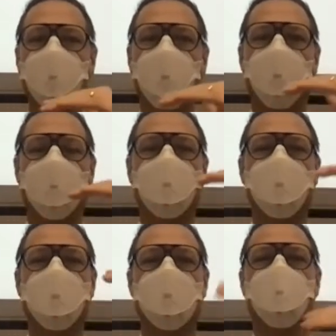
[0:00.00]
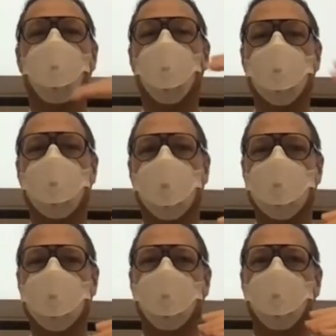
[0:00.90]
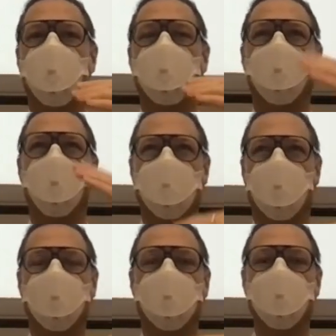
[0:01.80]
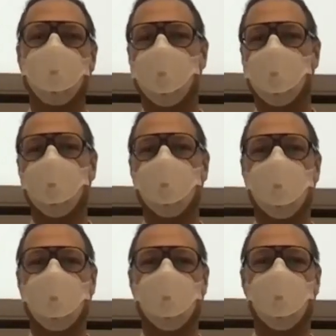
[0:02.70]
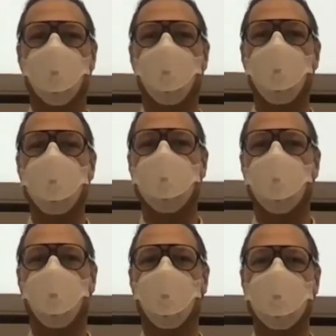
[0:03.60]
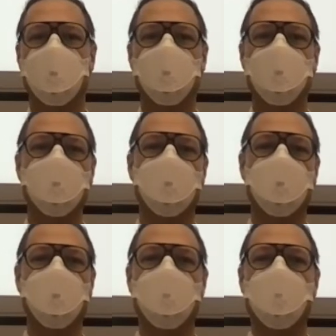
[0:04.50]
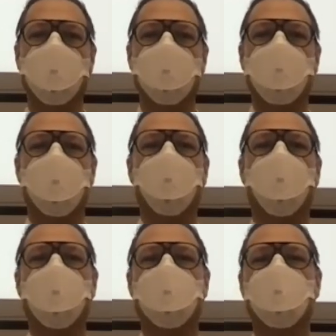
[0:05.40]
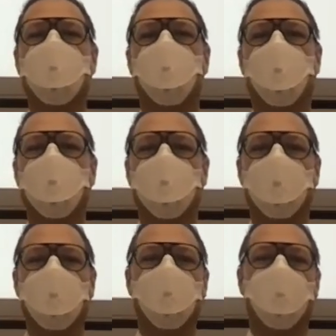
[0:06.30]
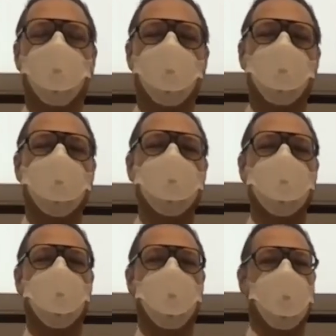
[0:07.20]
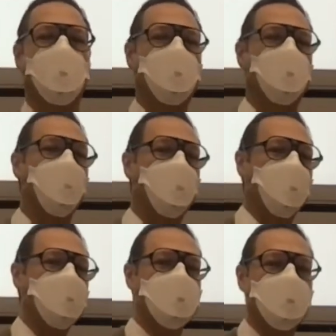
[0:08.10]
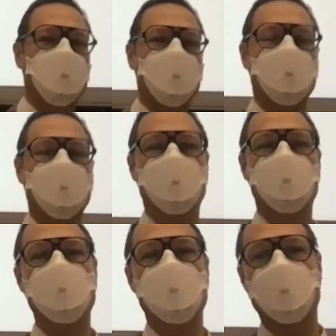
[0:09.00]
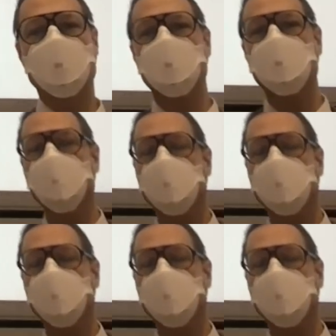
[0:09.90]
And actually, that's more sensitive than absorption. So that's called phase contrast imaging. And there's differential interference contrast, DIC,